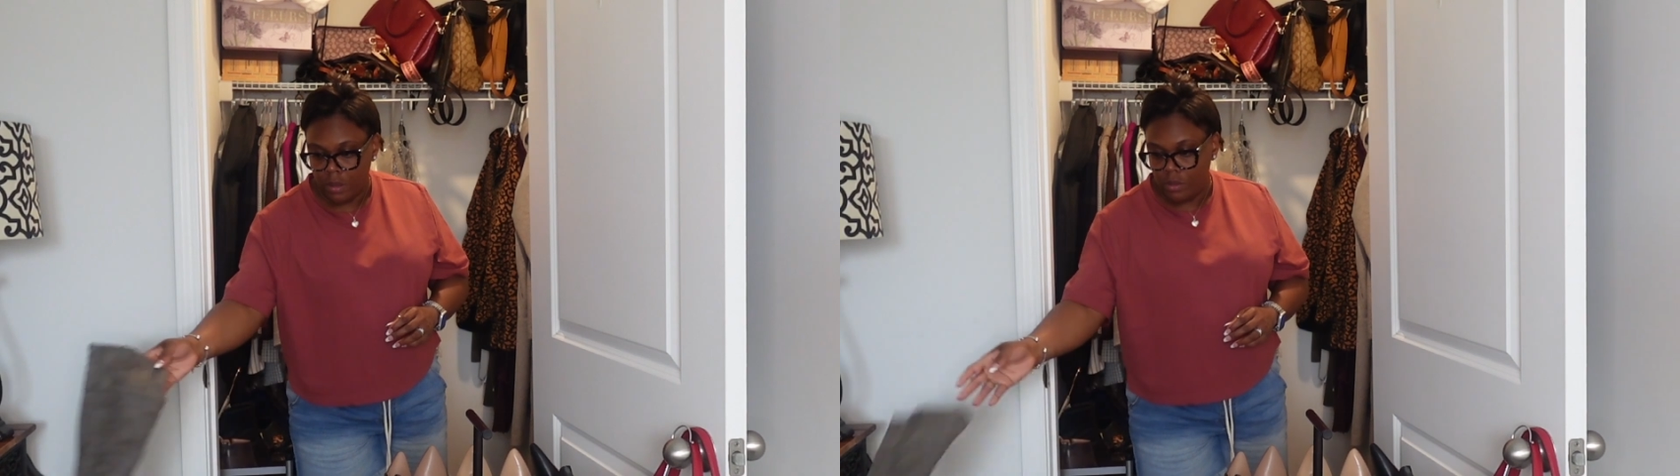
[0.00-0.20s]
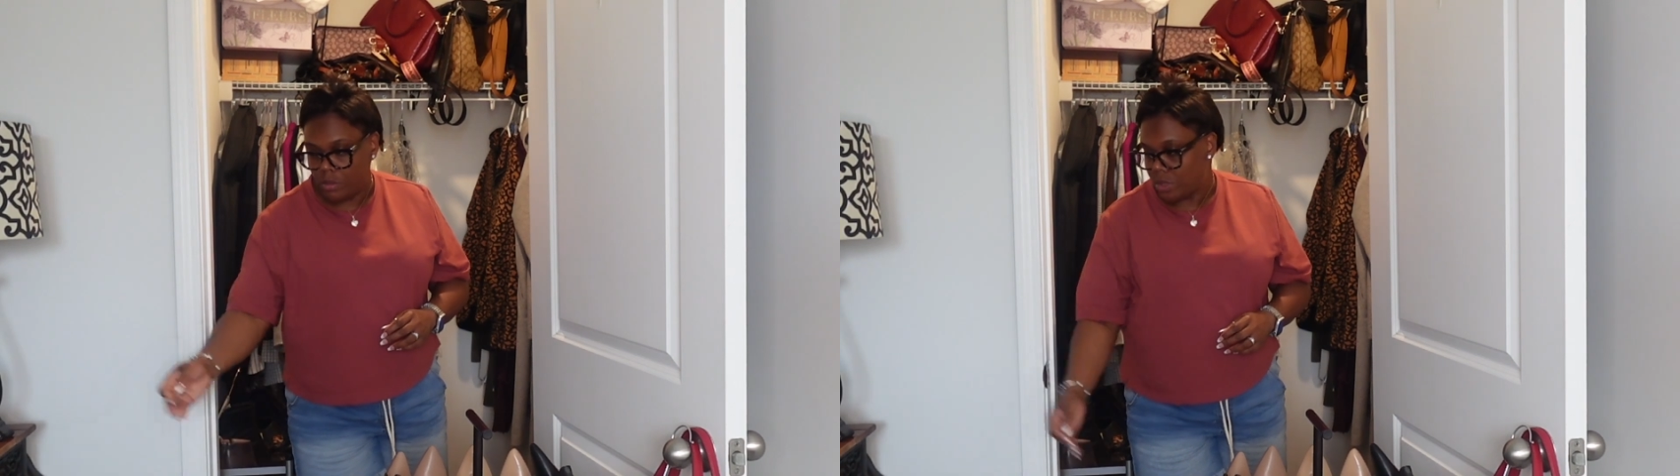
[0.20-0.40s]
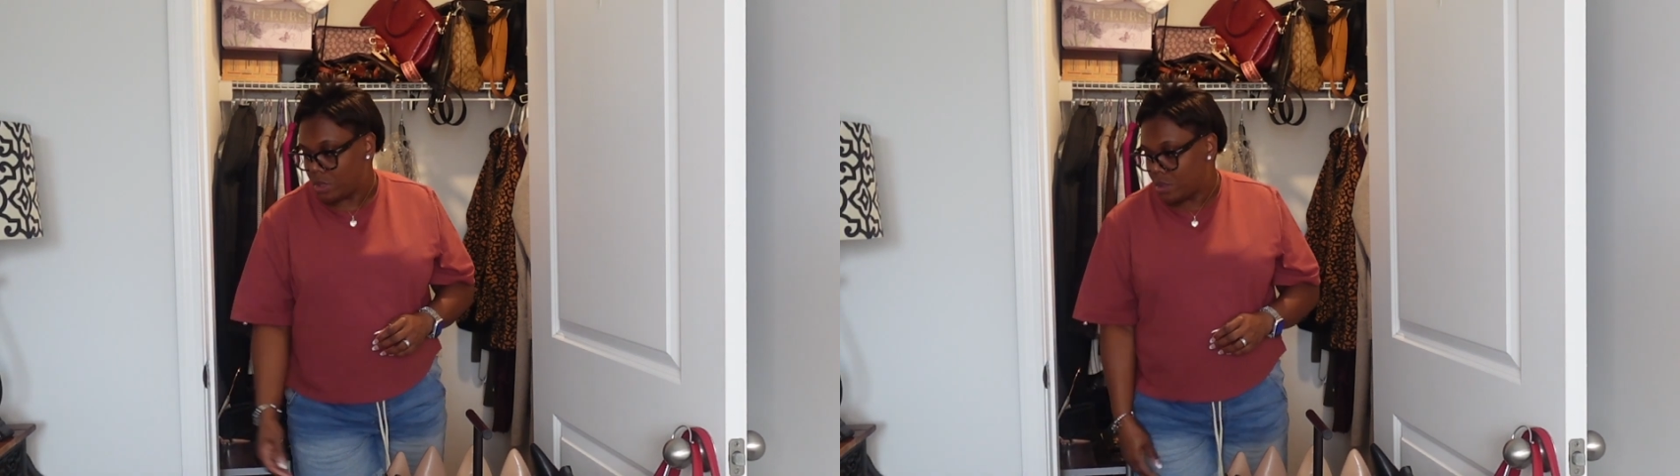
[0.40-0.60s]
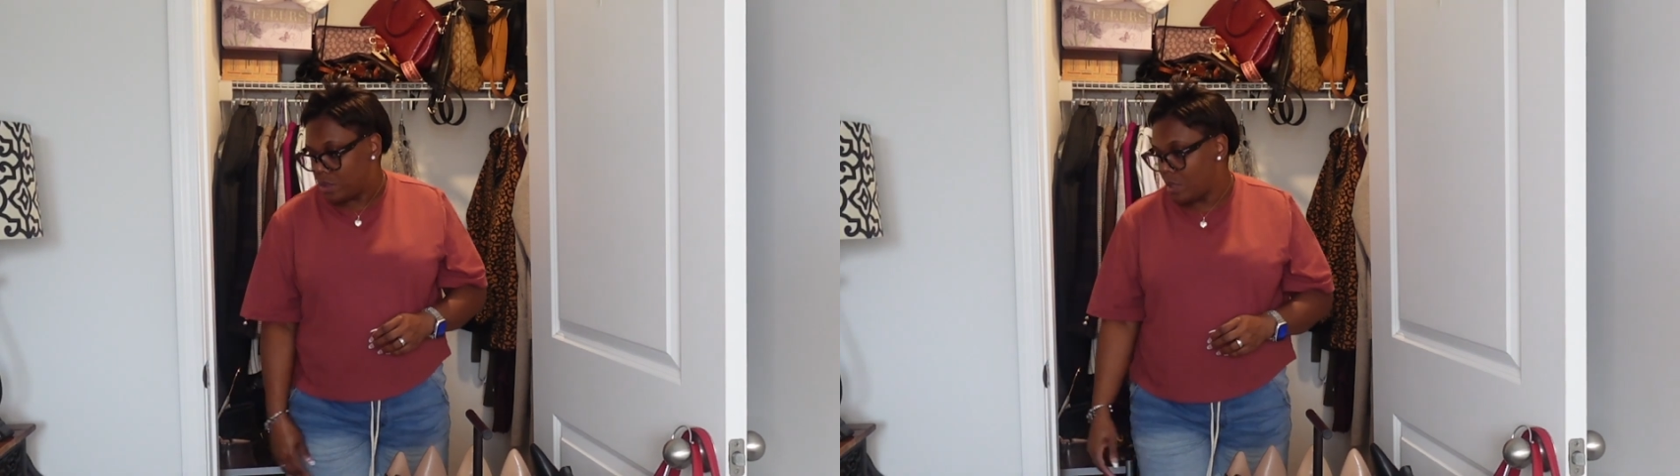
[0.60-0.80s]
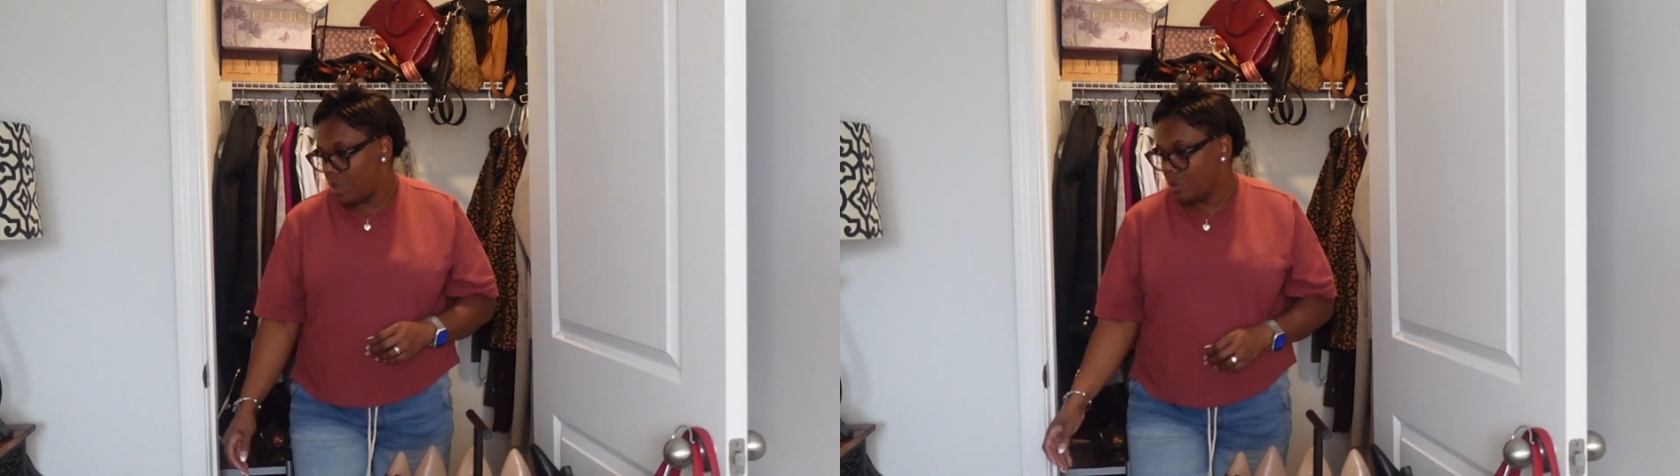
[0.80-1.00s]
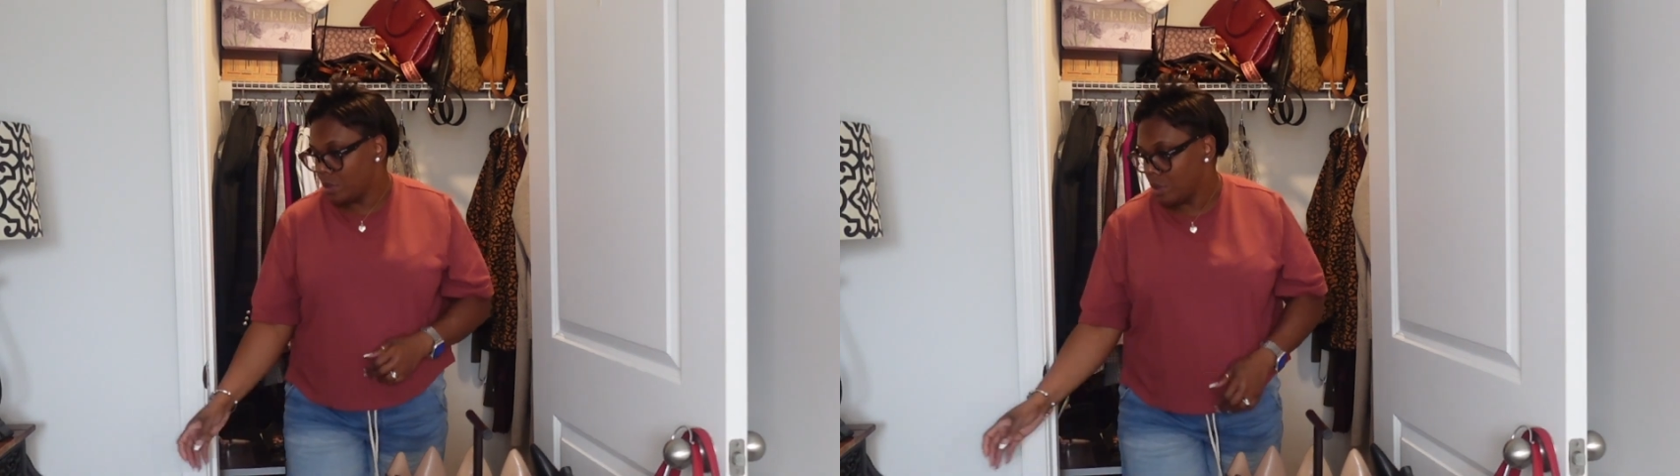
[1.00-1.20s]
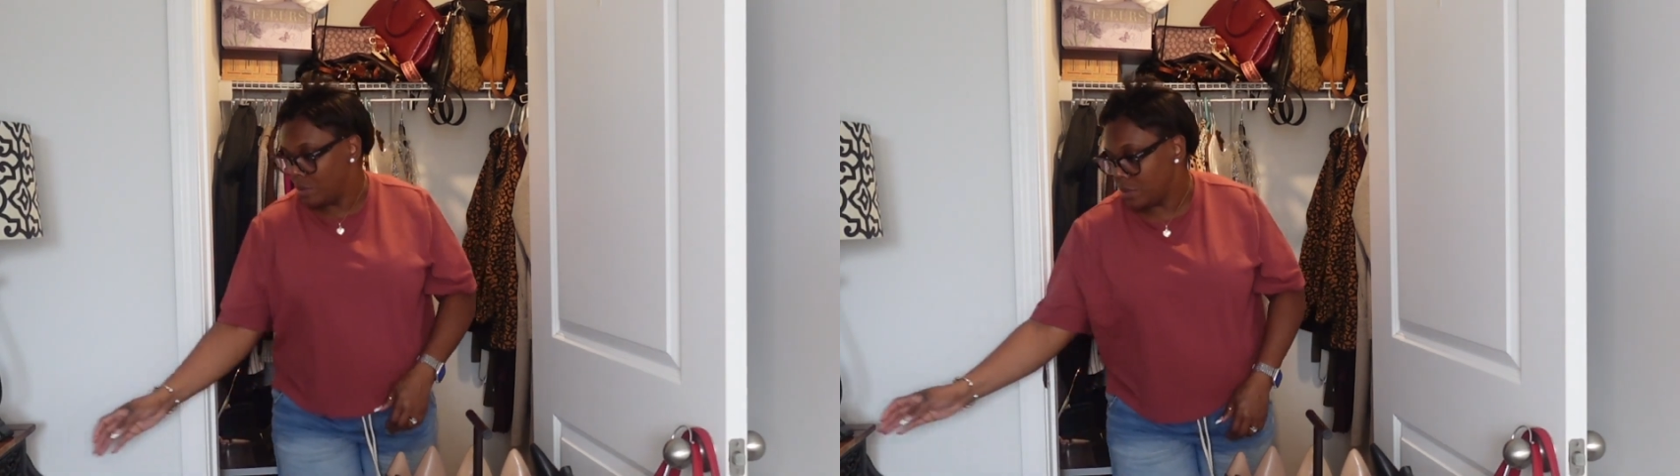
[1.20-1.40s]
I'm just holding on